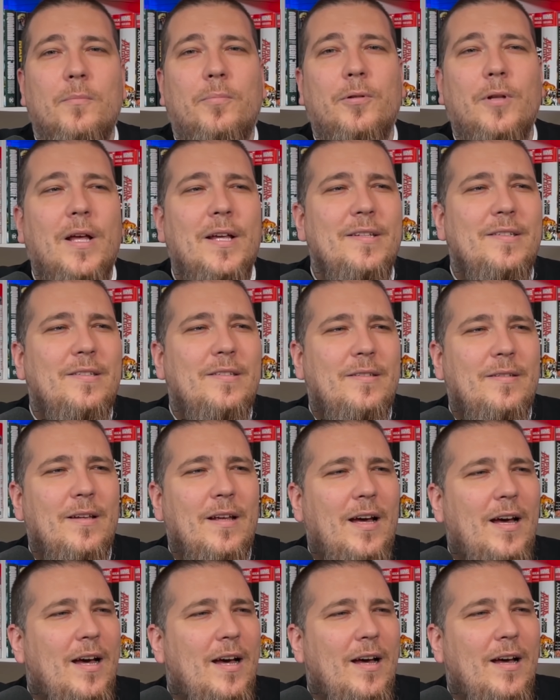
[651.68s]
plus
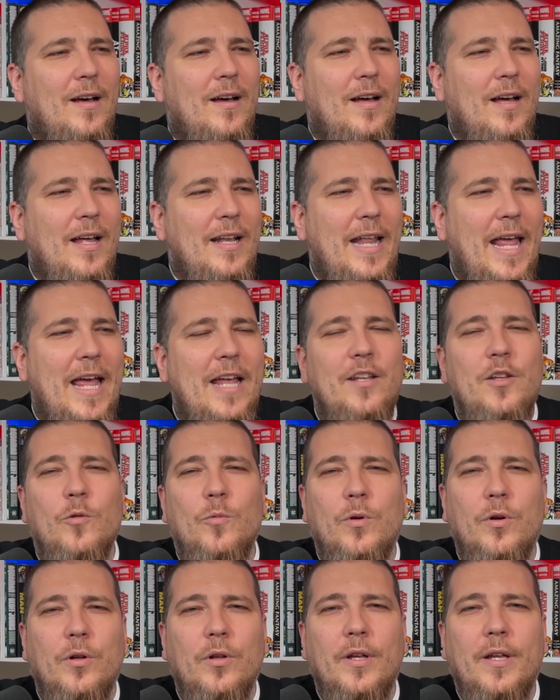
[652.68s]
uh, an
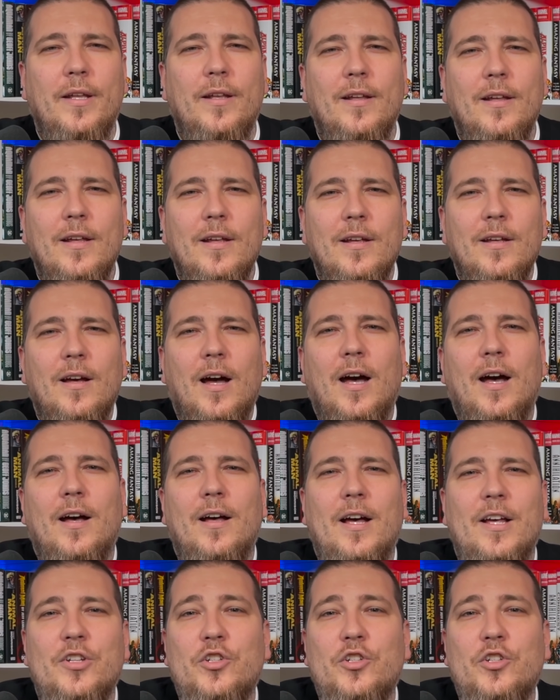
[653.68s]
annual and uh,